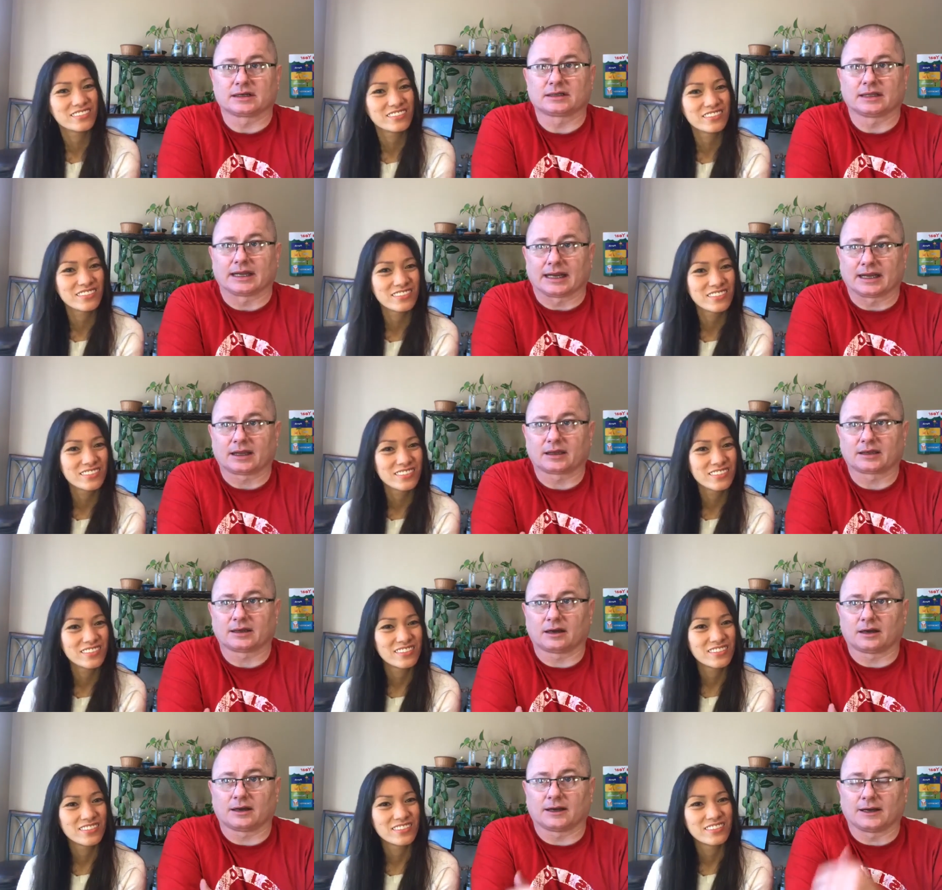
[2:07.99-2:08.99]
Speaker 1: clinic
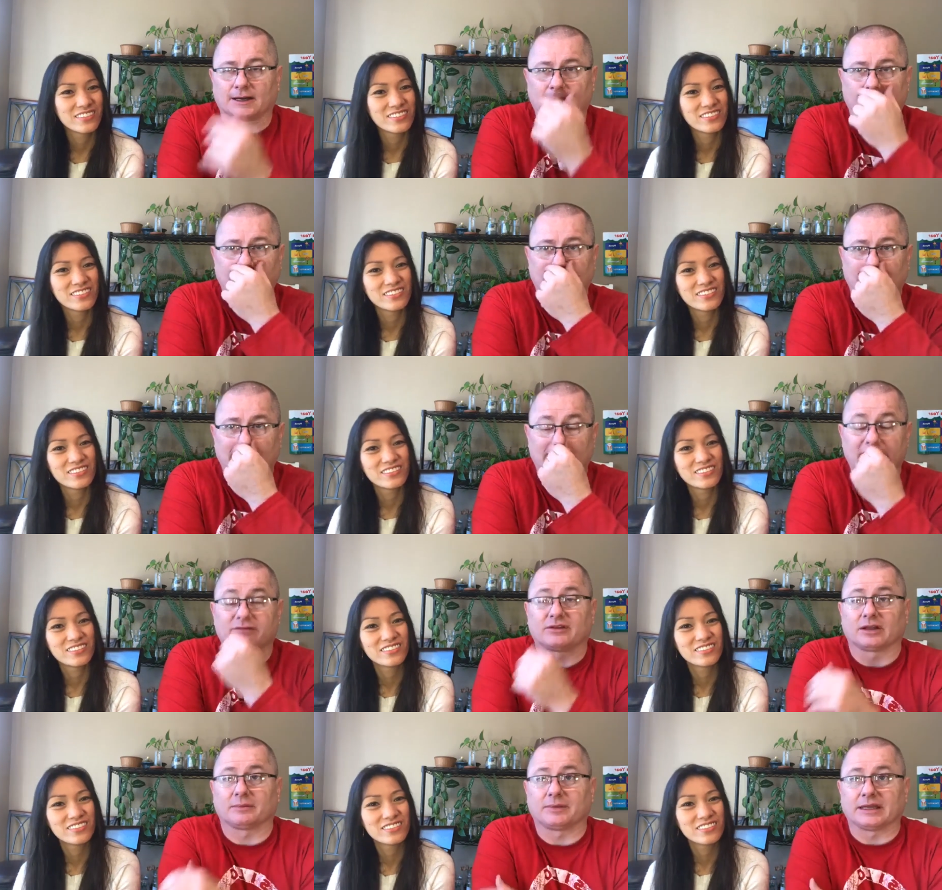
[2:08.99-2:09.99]
in the
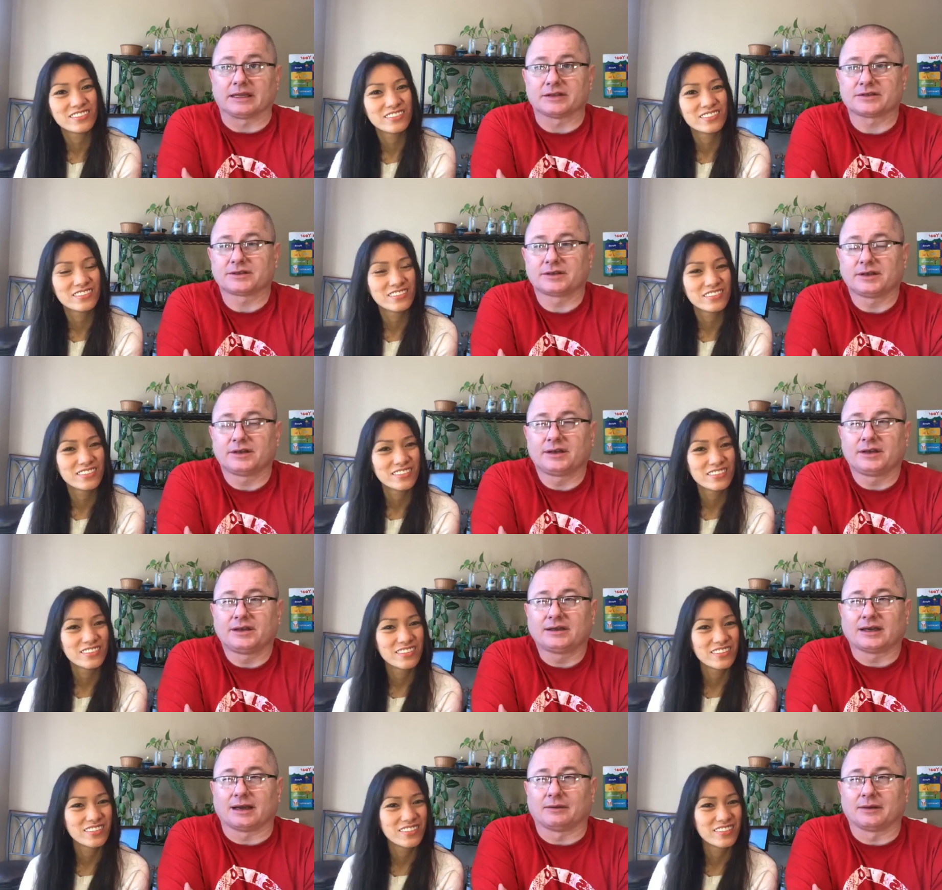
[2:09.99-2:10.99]
Philippines.
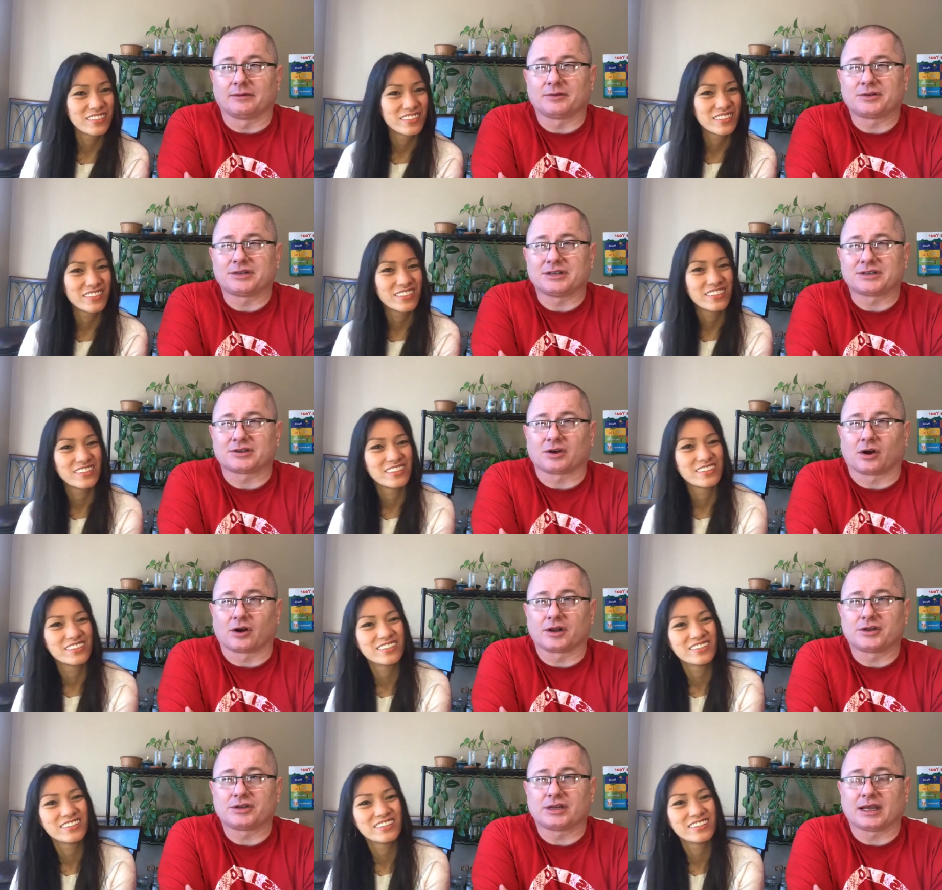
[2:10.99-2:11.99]
I believe when she
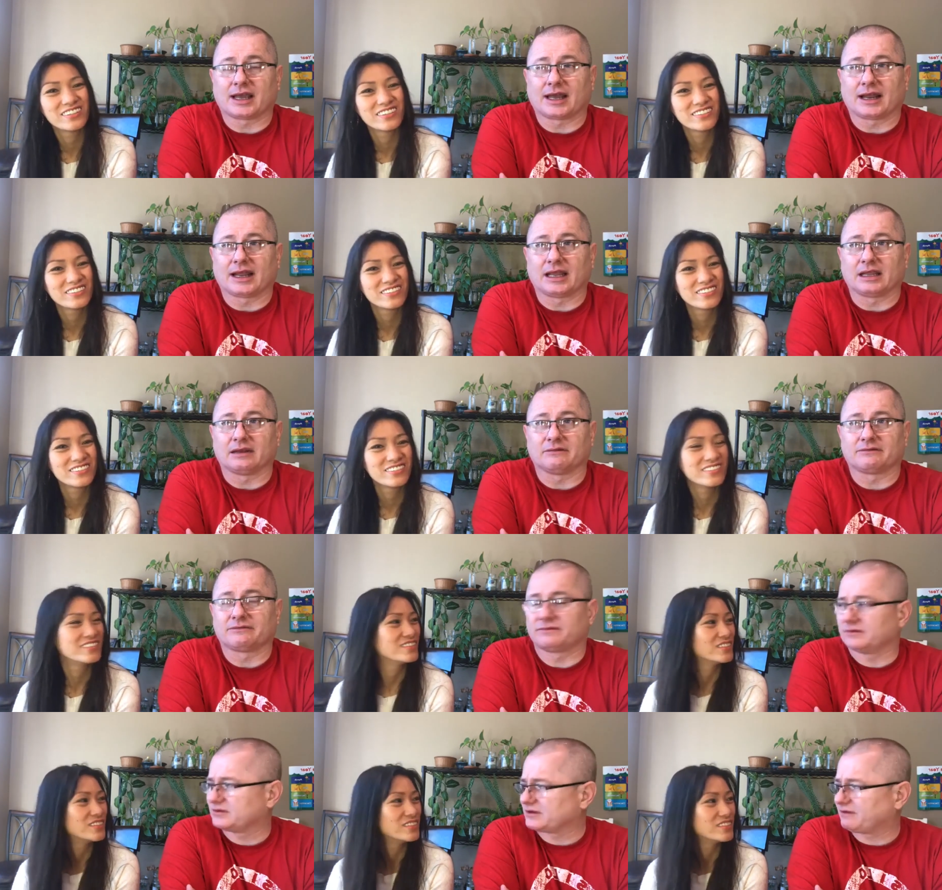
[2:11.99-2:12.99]
started, she had a,
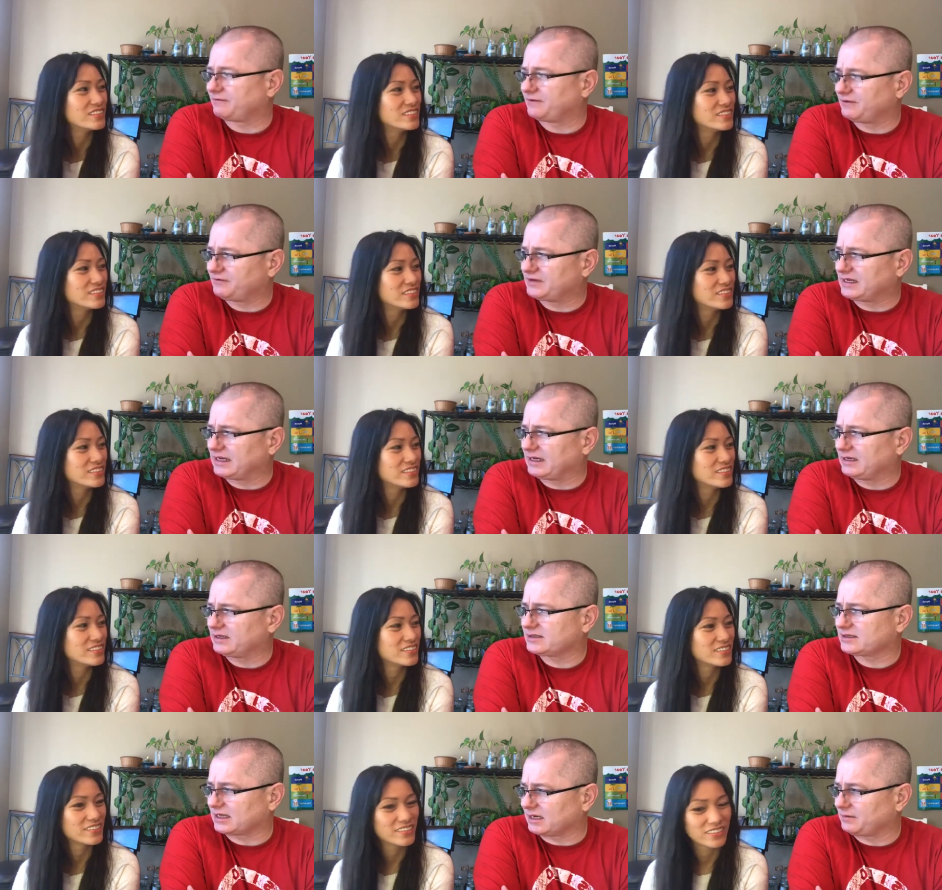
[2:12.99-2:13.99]
was it
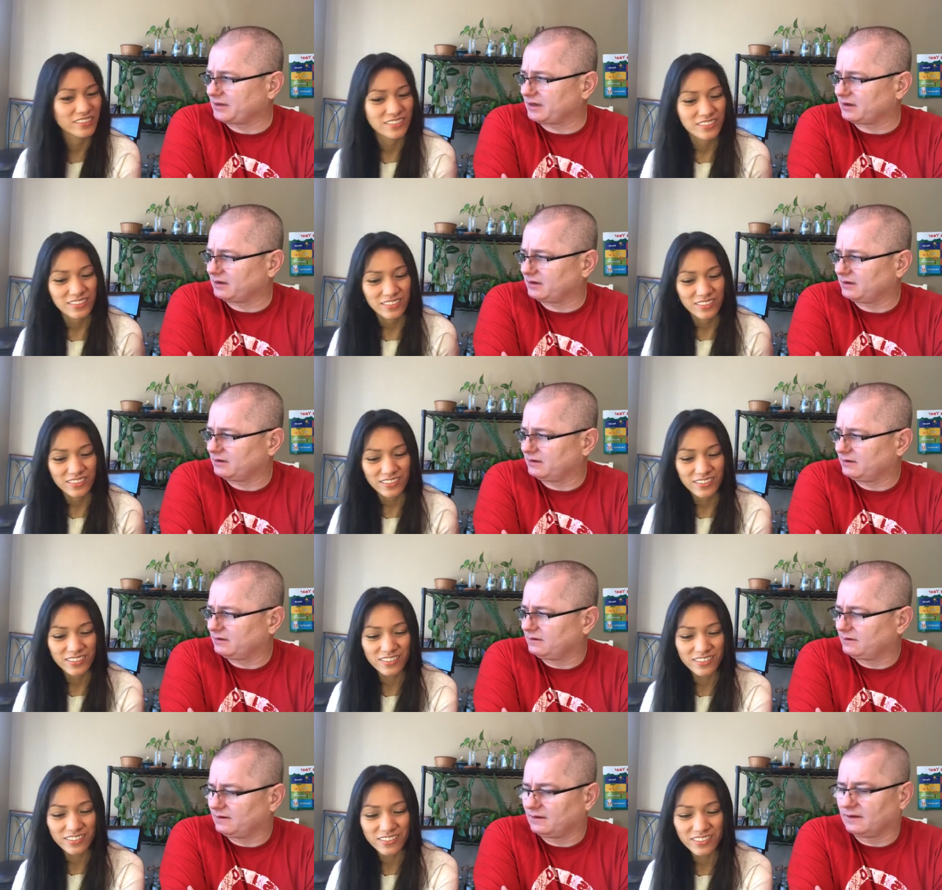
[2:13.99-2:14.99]
15 centimeter?
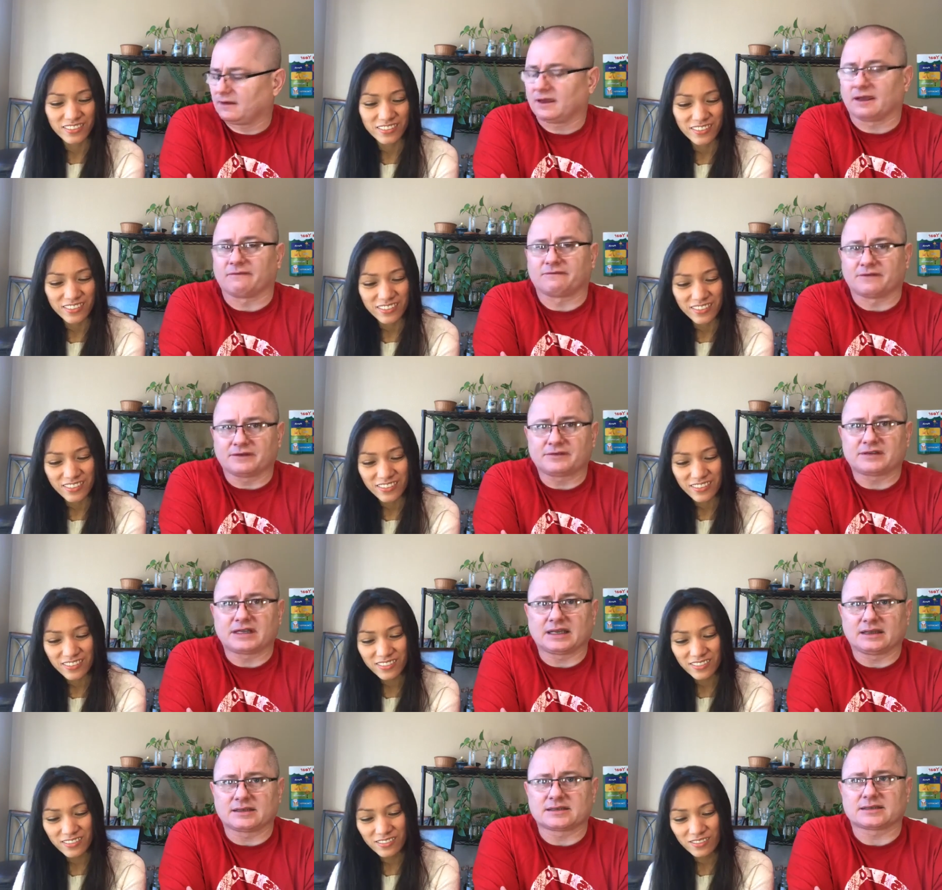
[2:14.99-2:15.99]
A
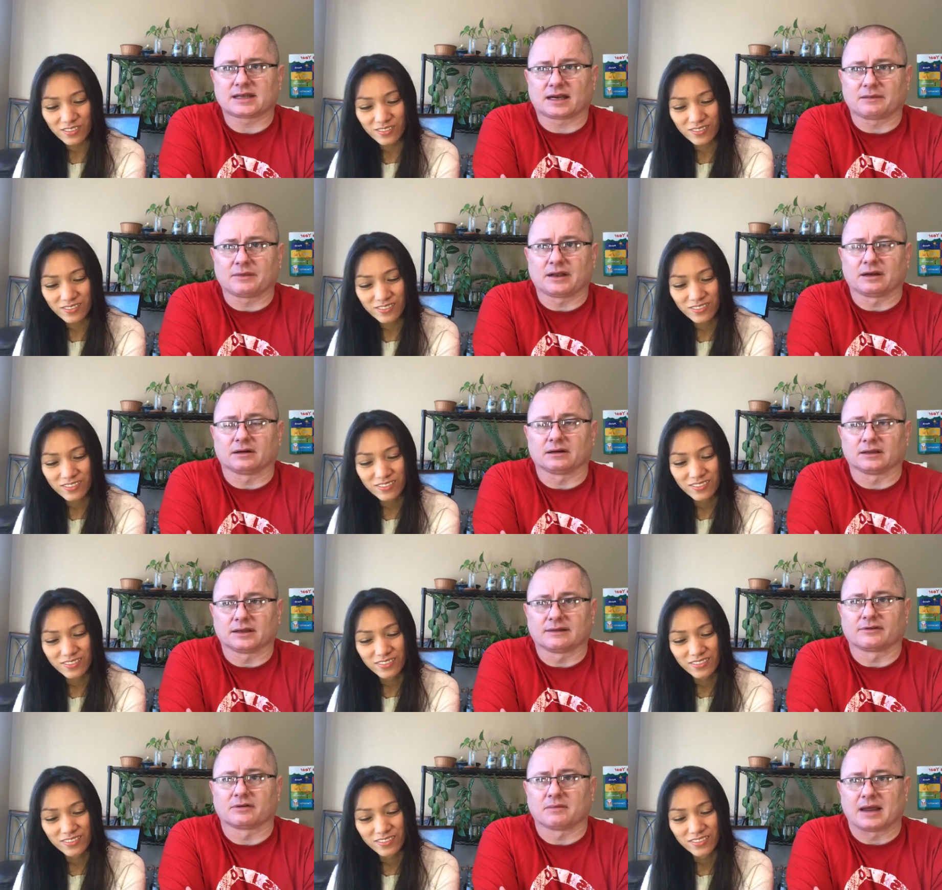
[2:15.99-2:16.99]
15 centimeter
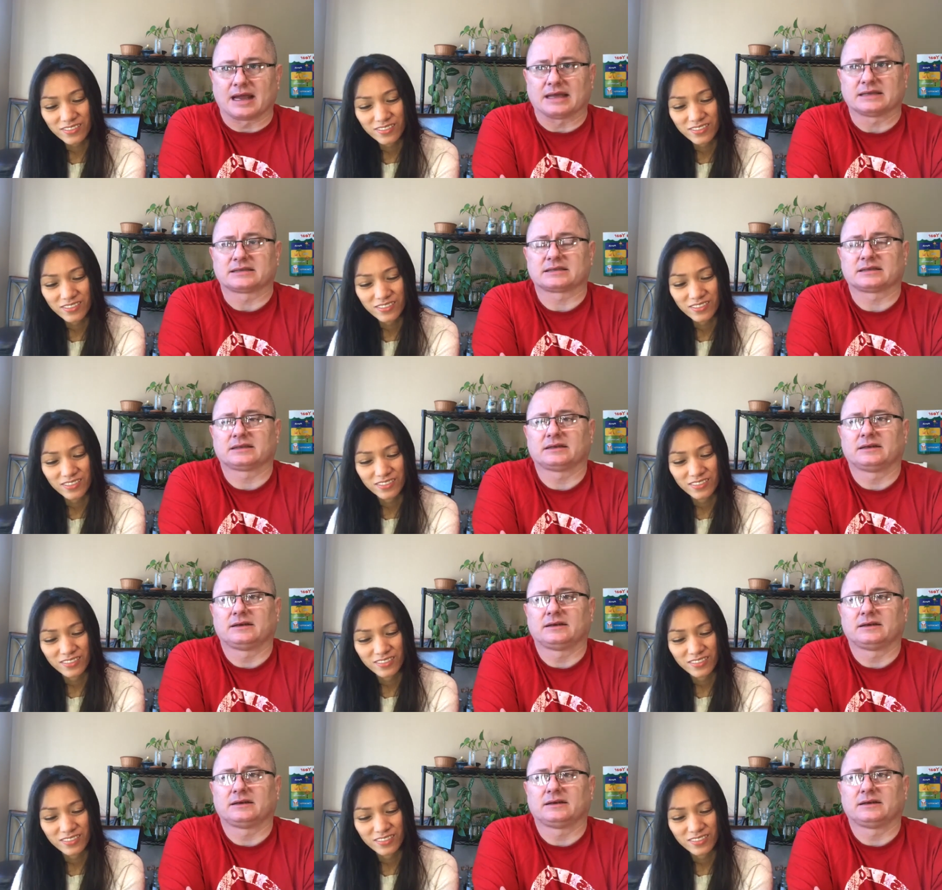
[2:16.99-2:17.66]
liver mass.